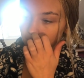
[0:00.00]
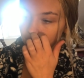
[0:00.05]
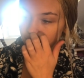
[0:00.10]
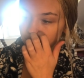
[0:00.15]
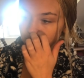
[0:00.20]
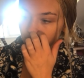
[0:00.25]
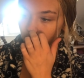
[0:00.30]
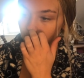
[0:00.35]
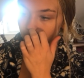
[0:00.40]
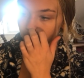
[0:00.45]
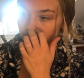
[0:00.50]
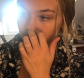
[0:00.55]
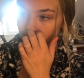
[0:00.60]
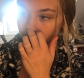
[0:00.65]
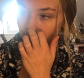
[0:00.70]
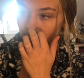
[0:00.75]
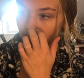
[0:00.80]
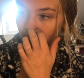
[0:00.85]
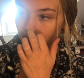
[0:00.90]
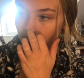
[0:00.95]
So we're only gonna put
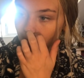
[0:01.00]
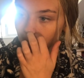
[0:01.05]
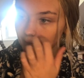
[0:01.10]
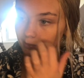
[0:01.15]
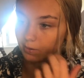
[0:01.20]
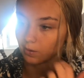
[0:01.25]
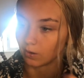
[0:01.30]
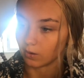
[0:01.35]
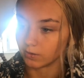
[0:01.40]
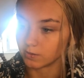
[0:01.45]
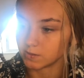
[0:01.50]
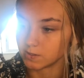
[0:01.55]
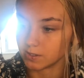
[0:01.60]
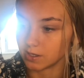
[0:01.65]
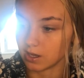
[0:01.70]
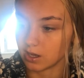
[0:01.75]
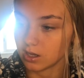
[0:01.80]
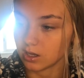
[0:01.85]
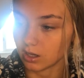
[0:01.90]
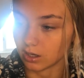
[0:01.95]
a little bit on
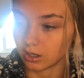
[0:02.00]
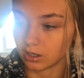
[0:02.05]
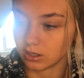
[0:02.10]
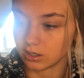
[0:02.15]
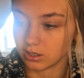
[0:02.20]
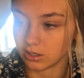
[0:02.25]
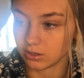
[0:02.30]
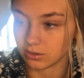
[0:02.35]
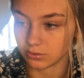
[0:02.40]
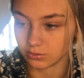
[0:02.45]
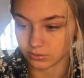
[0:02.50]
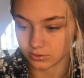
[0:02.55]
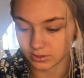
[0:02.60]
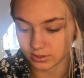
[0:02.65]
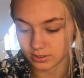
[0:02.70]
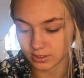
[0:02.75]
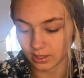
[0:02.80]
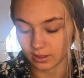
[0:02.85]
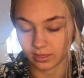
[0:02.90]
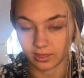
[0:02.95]
today. I'm gonna
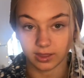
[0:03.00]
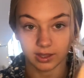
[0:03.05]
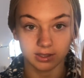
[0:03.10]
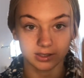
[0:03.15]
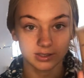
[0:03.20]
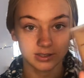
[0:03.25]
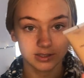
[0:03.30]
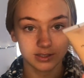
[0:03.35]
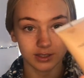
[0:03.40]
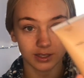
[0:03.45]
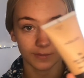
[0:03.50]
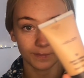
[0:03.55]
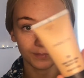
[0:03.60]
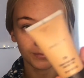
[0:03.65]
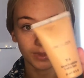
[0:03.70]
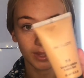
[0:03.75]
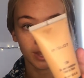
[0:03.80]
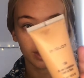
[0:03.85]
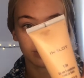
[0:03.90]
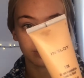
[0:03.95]
use this
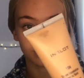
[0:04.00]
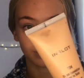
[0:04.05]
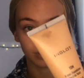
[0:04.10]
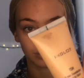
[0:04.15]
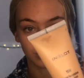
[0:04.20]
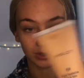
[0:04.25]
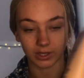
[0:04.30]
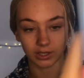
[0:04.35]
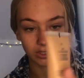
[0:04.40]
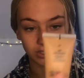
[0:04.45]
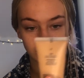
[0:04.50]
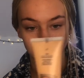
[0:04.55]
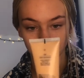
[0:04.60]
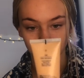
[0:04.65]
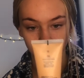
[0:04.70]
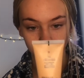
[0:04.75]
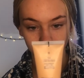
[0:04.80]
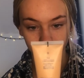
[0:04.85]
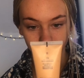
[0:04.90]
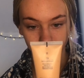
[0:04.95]

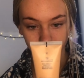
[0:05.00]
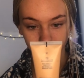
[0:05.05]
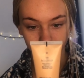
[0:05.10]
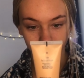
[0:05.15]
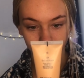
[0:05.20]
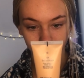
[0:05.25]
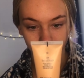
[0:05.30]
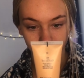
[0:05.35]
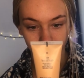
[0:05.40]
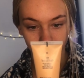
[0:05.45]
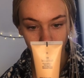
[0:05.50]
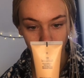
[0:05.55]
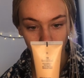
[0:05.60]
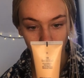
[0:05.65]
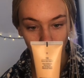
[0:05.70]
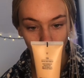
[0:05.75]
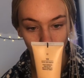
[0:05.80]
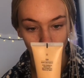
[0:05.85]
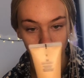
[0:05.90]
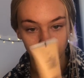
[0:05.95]
foundation,
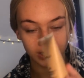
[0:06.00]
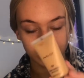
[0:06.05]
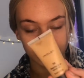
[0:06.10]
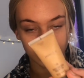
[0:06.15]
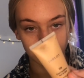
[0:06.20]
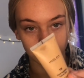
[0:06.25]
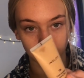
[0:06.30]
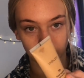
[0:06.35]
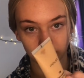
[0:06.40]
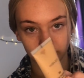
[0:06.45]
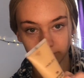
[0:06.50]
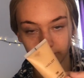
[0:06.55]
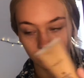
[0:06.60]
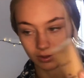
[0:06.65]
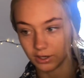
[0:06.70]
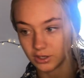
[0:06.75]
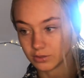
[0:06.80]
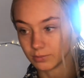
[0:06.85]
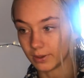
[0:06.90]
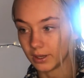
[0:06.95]
YSM Cream
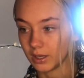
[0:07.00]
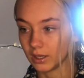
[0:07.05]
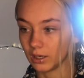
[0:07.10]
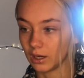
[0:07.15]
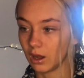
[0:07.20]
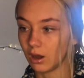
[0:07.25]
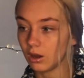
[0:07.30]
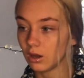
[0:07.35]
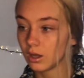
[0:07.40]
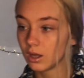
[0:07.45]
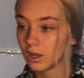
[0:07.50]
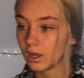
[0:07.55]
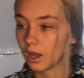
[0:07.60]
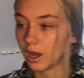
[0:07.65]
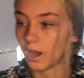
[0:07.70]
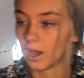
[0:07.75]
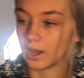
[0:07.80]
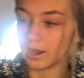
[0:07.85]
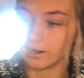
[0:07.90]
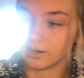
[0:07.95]
Foundation by Inglot,
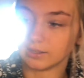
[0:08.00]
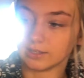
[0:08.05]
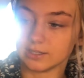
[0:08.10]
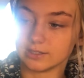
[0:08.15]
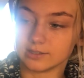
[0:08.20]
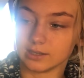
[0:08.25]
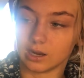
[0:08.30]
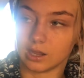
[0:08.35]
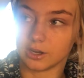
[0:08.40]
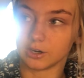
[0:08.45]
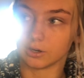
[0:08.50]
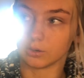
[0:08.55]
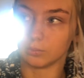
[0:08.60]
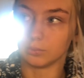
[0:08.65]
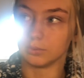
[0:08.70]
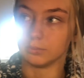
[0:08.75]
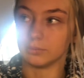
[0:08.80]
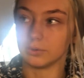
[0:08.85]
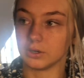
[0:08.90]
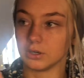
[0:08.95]
and this lighter
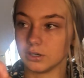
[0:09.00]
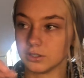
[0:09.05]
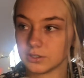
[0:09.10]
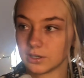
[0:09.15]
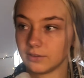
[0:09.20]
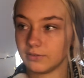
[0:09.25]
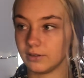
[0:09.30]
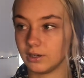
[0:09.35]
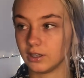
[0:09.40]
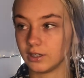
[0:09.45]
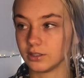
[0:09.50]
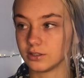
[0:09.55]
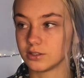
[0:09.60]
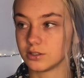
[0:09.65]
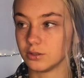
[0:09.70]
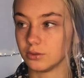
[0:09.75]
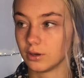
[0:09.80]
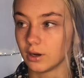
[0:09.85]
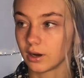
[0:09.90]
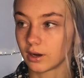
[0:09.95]
one because I feel like it's too
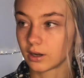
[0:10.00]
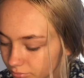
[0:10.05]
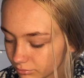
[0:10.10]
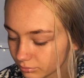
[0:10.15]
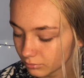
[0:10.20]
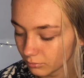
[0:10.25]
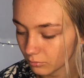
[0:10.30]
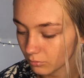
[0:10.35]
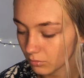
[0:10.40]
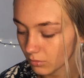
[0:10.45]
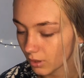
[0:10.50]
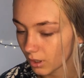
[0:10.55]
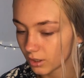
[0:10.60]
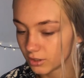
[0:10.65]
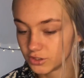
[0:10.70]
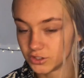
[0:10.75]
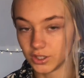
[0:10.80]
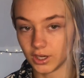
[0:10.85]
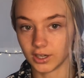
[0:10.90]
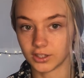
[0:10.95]
dark.
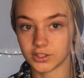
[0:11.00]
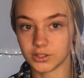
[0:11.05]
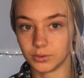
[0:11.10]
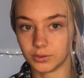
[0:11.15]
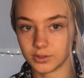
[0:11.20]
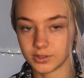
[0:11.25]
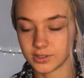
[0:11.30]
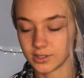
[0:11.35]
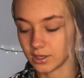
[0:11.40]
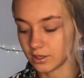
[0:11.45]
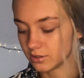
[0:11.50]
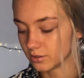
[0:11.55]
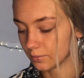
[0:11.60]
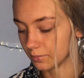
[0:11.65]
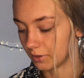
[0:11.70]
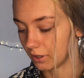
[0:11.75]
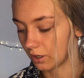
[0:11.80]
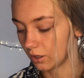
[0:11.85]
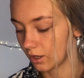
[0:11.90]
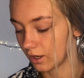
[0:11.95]
Do you actually want to see
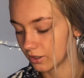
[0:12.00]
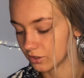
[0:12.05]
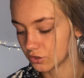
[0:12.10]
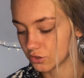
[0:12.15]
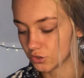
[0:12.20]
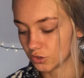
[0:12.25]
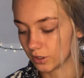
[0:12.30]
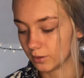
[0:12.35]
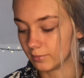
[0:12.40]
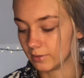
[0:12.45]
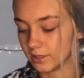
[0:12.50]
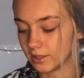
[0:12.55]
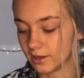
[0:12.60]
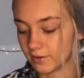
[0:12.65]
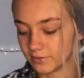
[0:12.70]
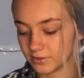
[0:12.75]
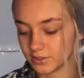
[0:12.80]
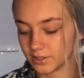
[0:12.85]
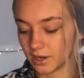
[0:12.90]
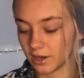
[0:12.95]
something extremely
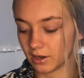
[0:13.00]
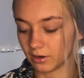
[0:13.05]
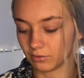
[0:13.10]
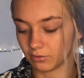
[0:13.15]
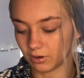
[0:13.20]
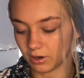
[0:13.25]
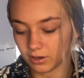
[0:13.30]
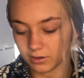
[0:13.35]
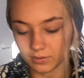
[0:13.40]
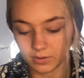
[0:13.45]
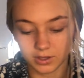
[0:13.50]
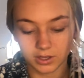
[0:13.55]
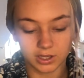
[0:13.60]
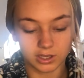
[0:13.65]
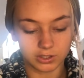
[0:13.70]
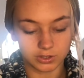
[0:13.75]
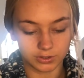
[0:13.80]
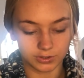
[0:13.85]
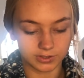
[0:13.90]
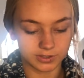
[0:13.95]
devastating, right?
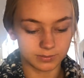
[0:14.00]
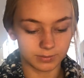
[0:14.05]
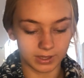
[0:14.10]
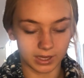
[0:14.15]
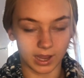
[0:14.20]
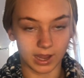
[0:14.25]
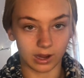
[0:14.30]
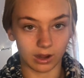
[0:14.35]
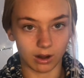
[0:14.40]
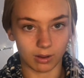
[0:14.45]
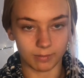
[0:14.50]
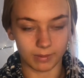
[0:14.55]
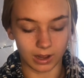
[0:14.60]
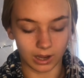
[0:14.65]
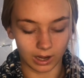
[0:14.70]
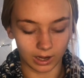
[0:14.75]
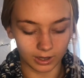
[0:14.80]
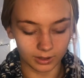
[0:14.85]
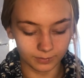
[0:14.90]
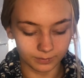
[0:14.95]
So this is my Inglot
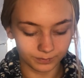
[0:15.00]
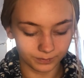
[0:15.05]
palette,